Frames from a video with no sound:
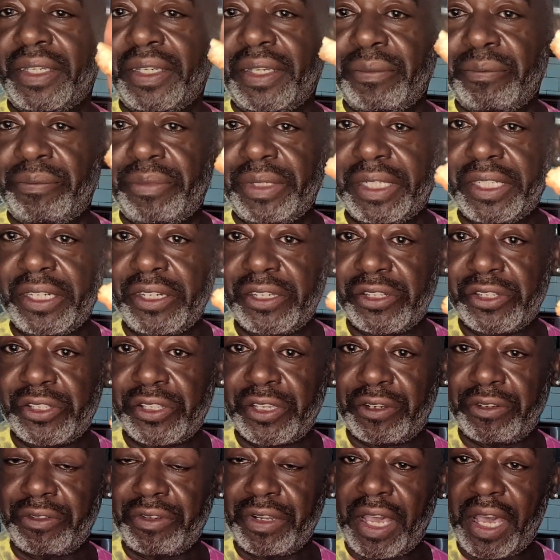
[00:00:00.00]
Because
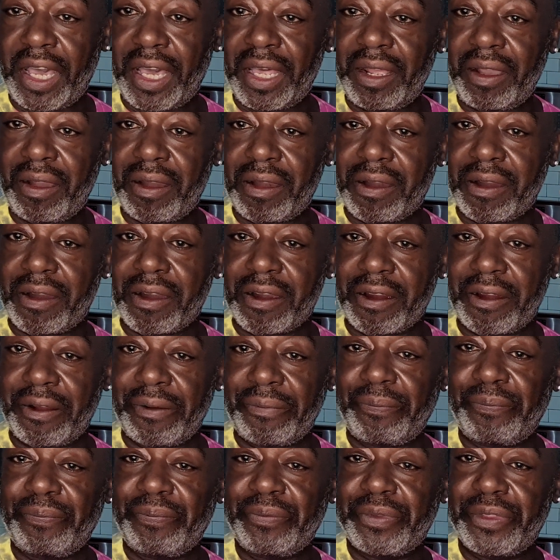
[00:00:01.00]
they're not hard,
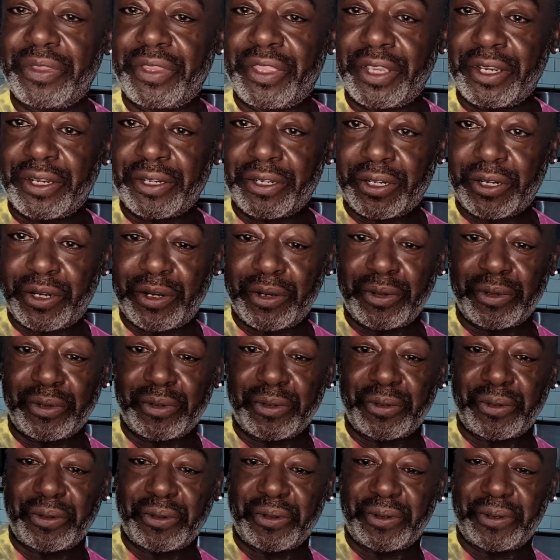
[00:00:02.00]
they're
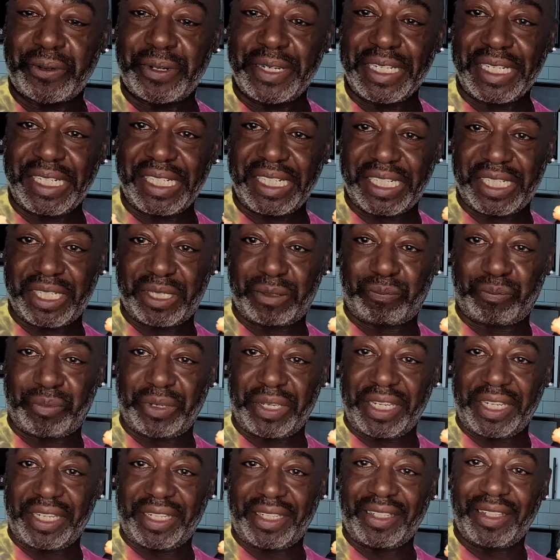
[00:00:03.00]

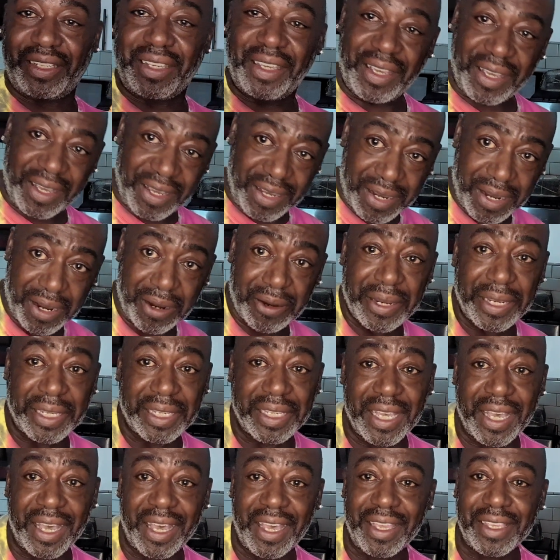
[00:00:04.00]
crispy. All right,
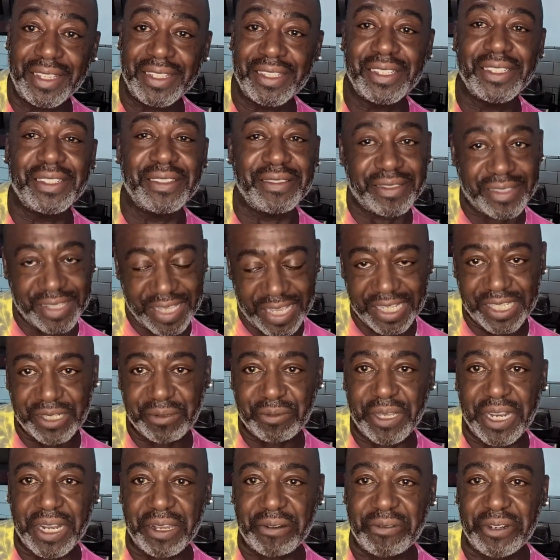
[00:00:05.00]
guys, that's
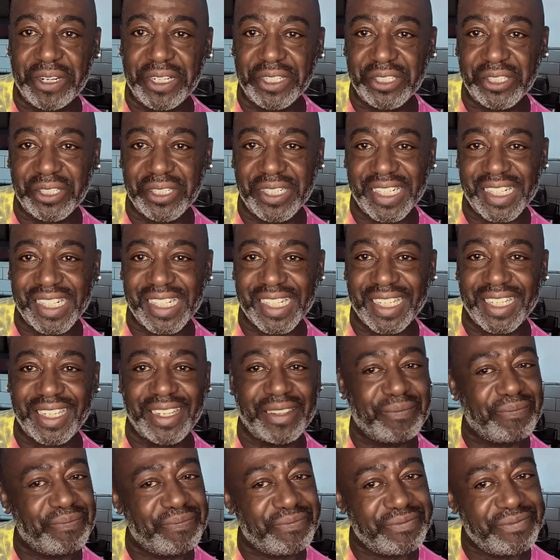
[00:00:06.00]
what I wanted you to
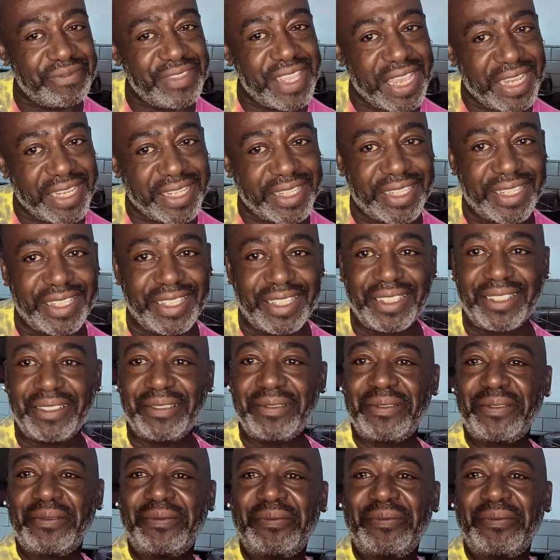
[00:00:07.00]
see. Thank you.